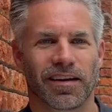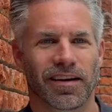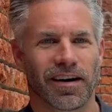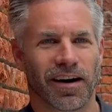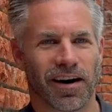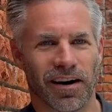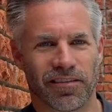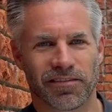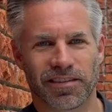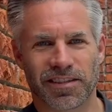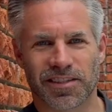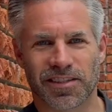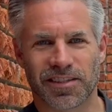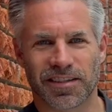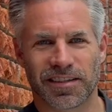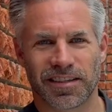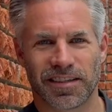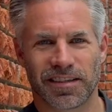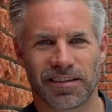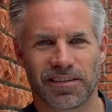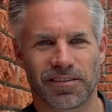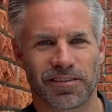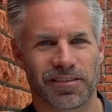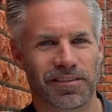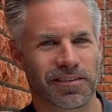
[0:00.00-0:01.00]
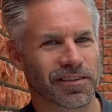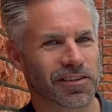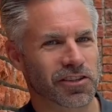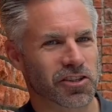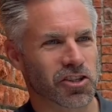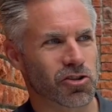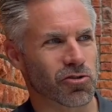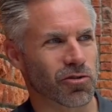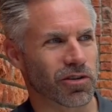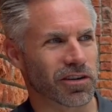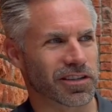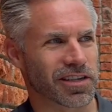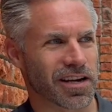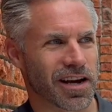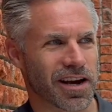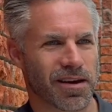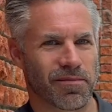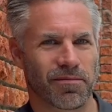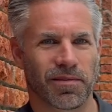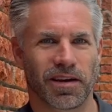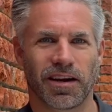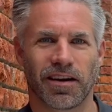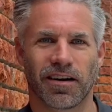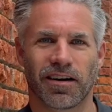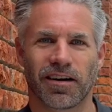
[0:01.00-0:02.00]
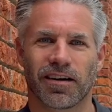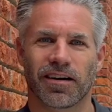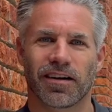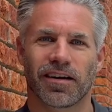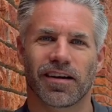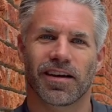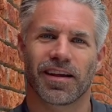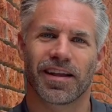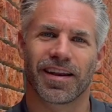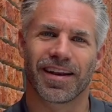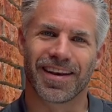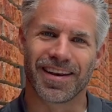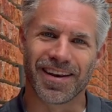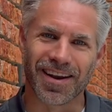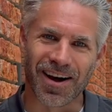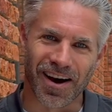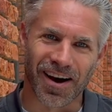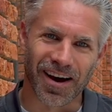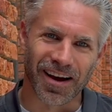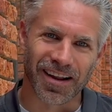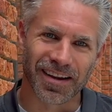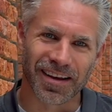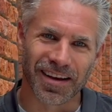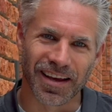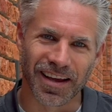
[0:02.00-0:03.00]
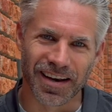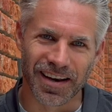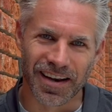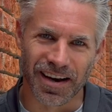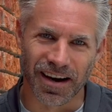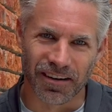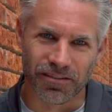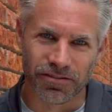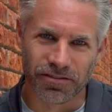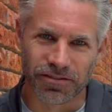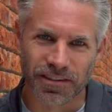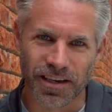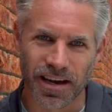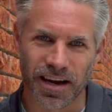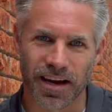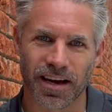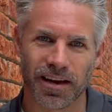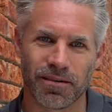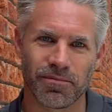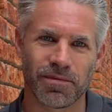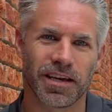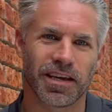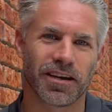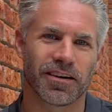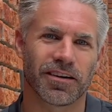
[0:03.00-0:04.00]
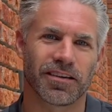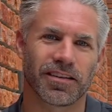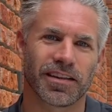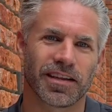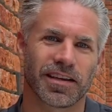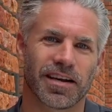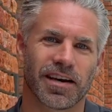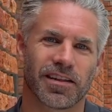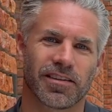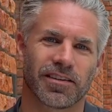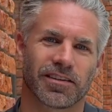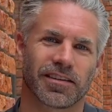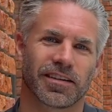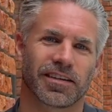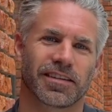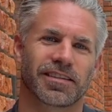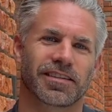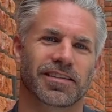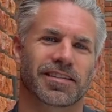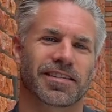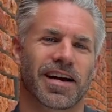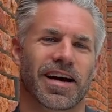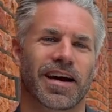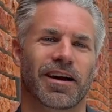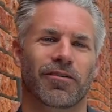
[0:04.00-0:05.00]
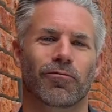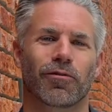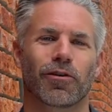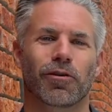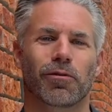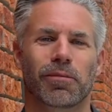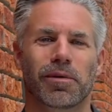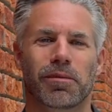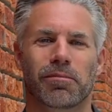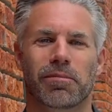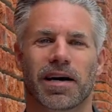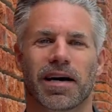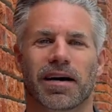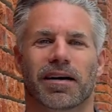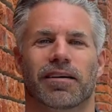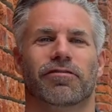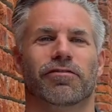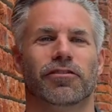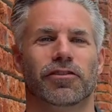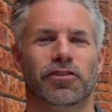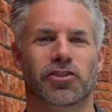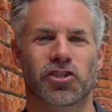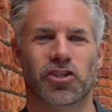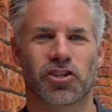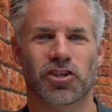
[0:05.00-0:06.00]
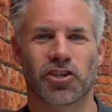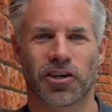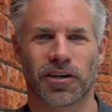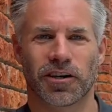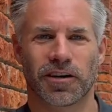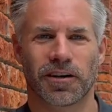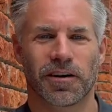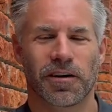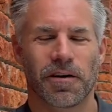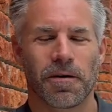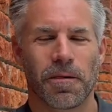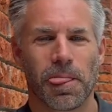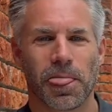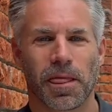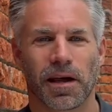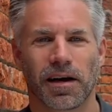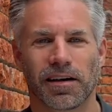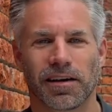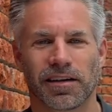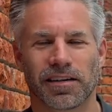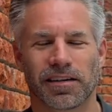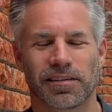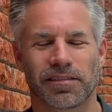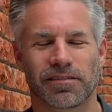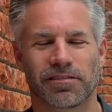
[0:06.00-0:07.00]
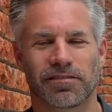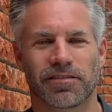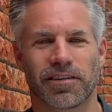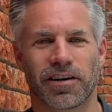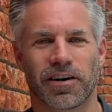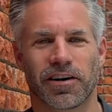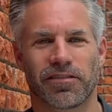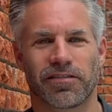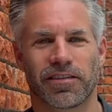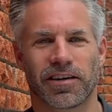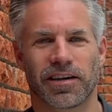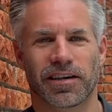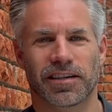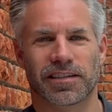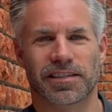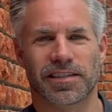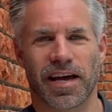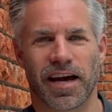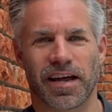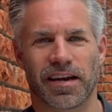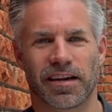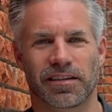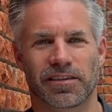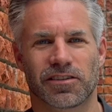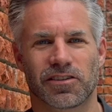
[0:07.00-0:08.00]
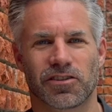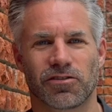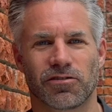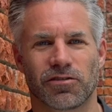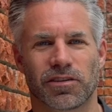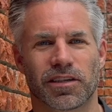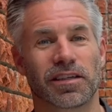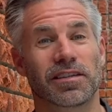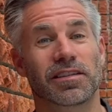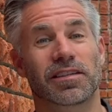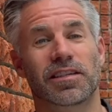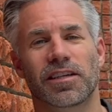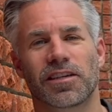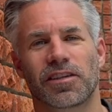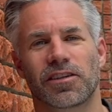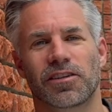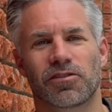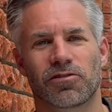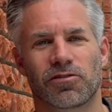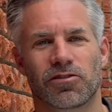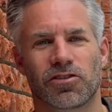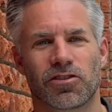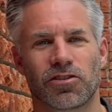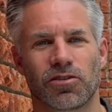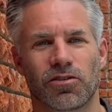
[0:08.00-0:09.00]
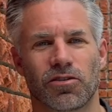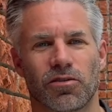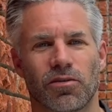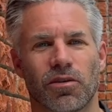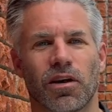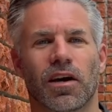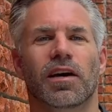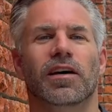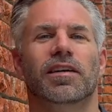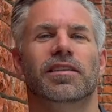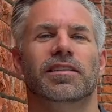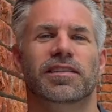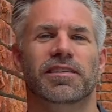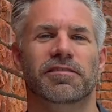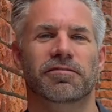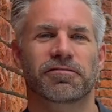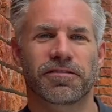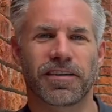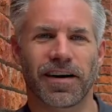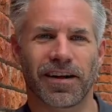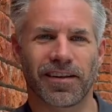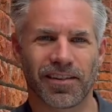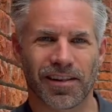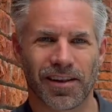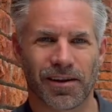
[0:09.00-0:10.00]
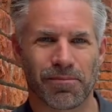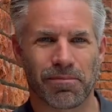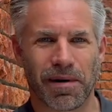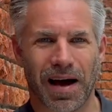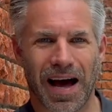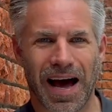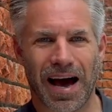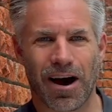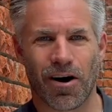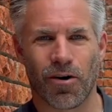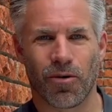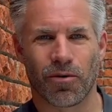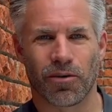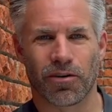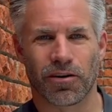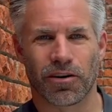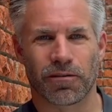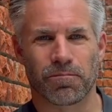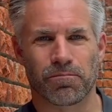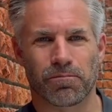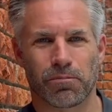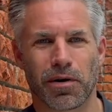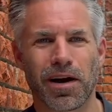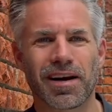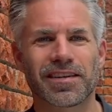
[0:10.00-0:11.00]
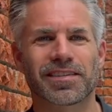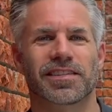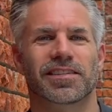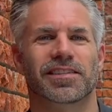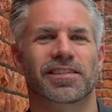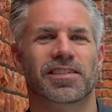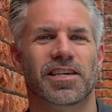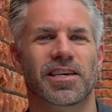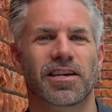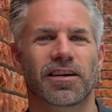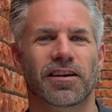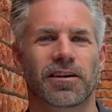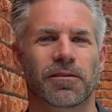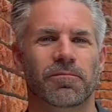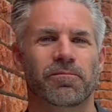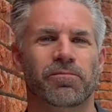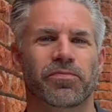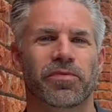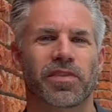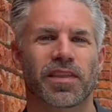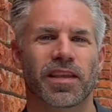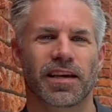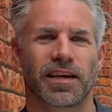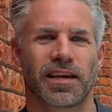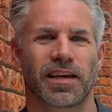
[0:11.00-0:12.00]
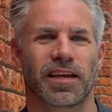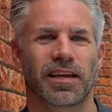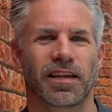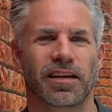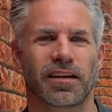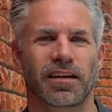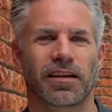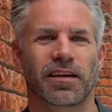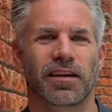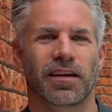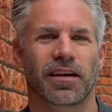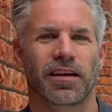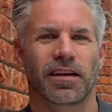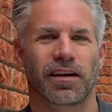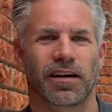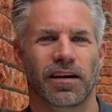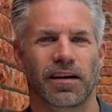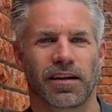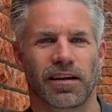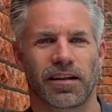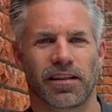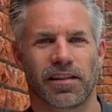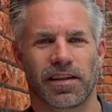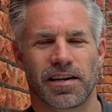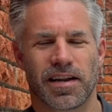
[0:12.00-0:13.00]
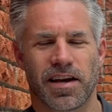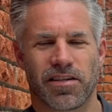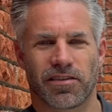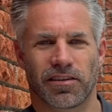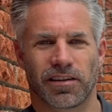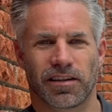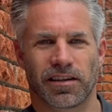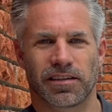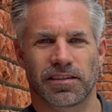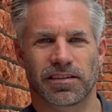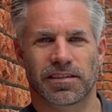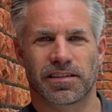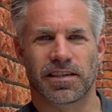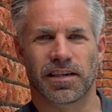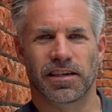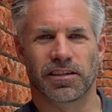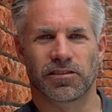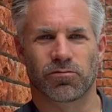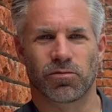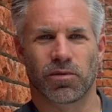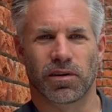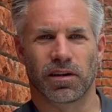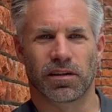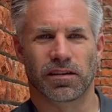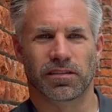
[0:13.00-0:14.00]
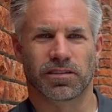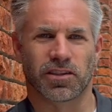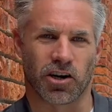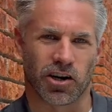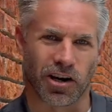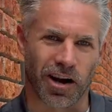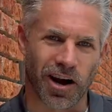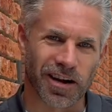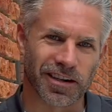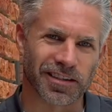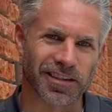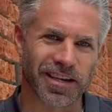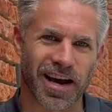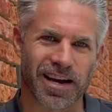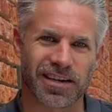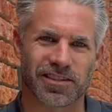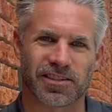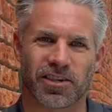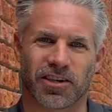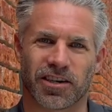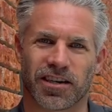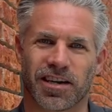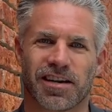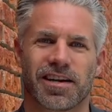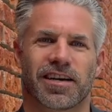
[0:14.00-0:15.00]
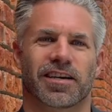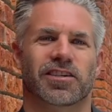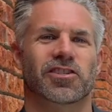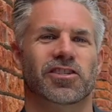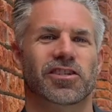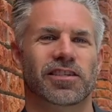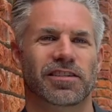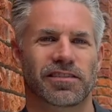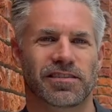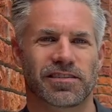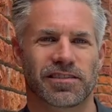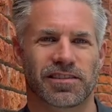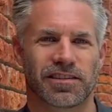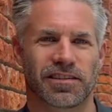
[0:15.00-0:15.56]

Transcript: obviously a short time here, not enough time here in the Netherlands. I will be back for sure. Very excited to continue to develop our presence here in the Netherlands, as well as our contacts, our connections,